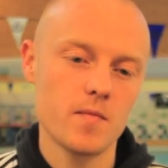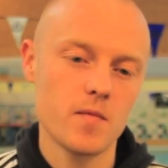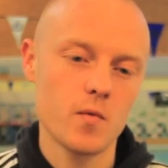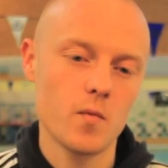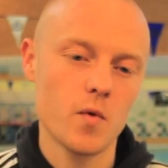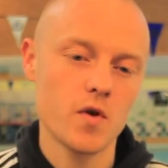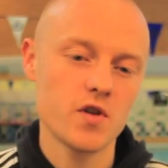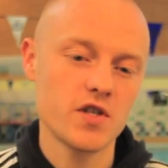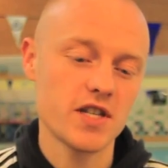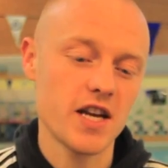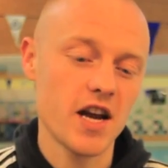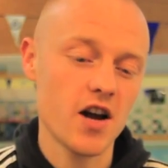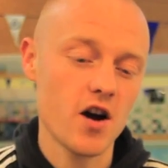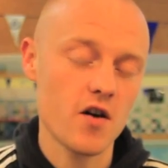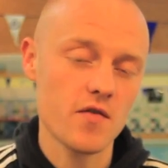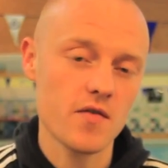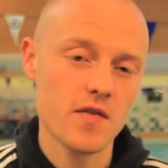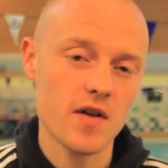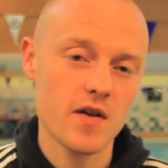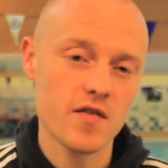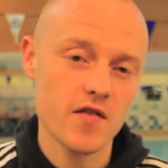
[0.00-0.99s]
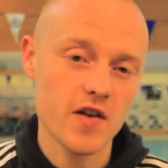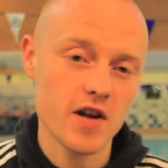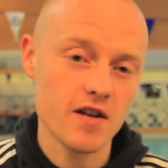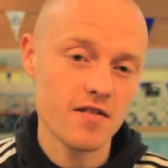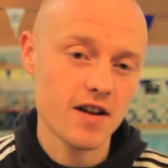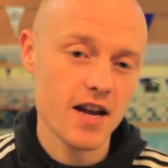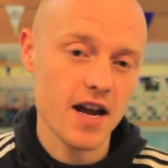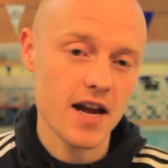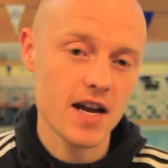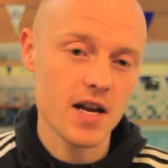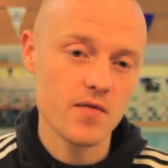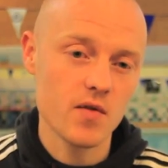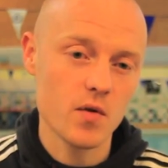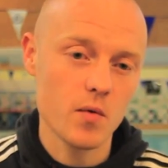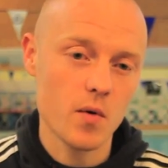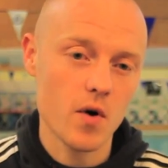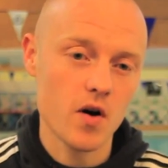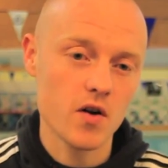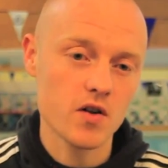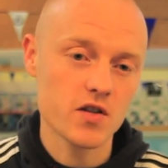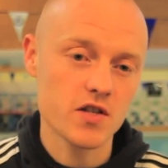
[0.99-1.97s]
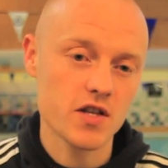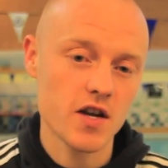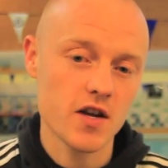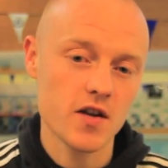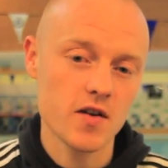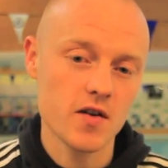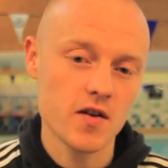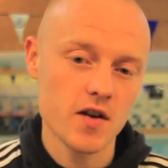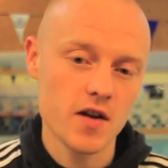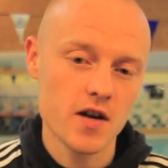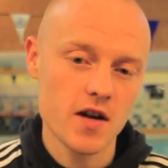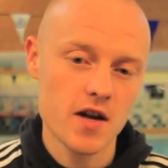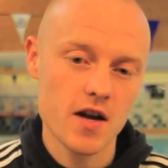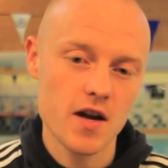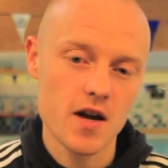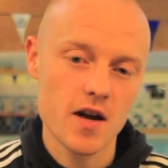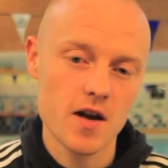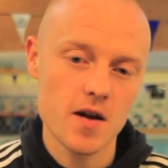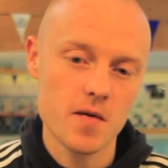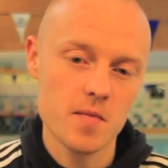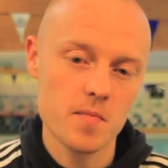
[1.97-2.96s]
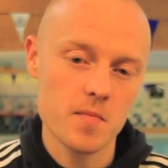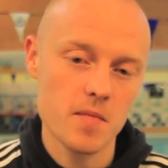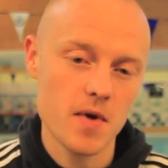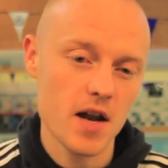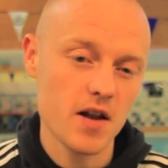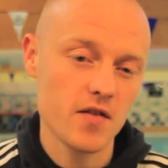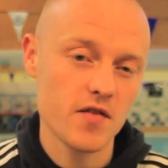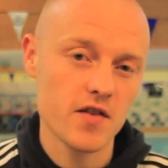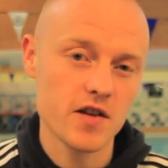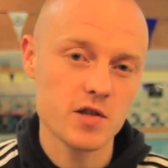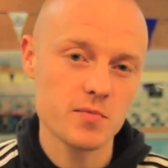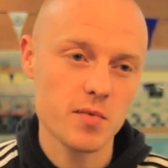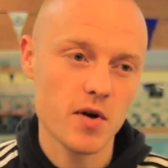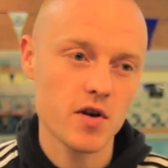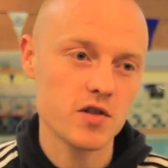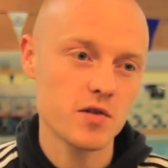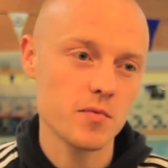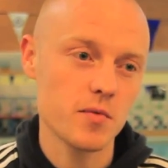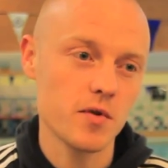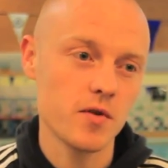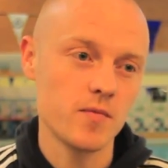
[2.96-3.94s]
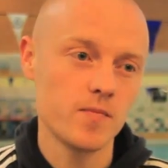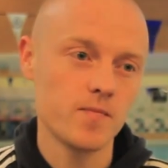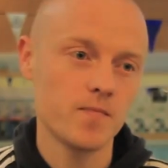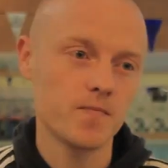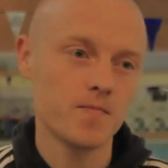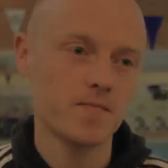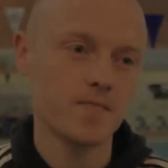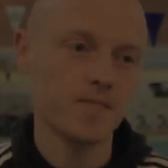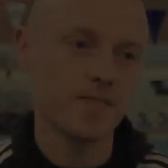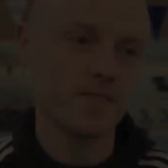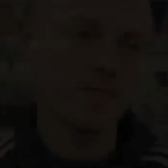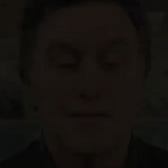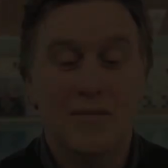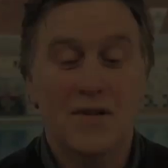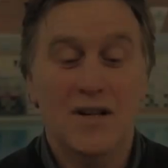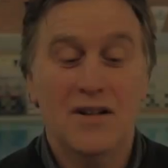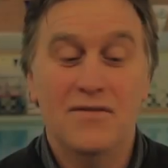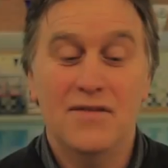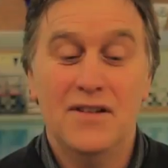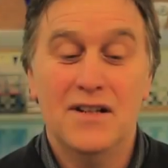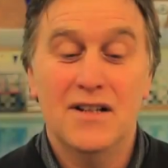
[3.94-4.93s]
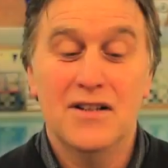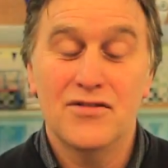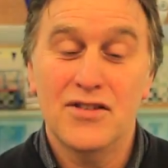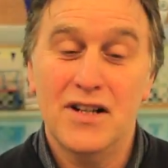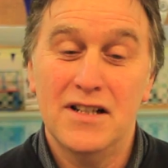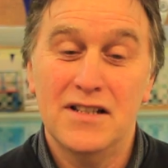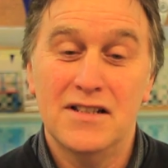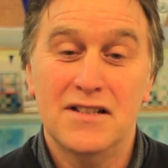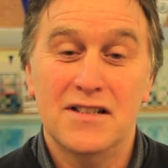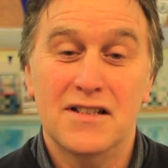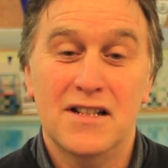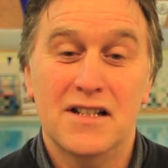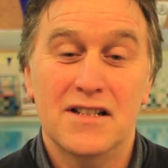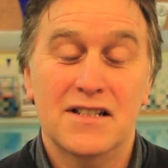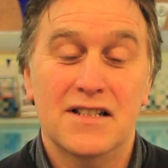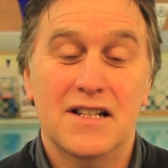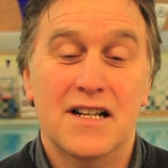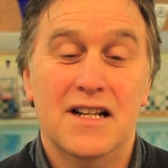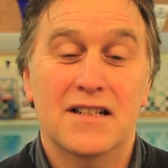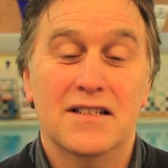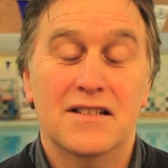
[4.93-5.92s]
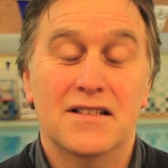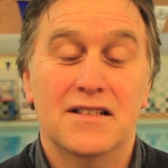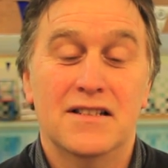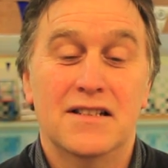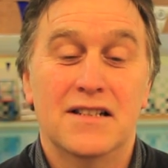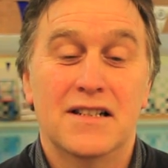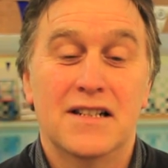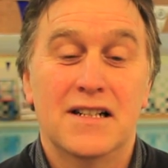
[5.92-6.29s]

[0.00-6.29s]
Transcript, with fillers: once you get over that fear of getting in the water, um, anything's possible. I feel great since I started.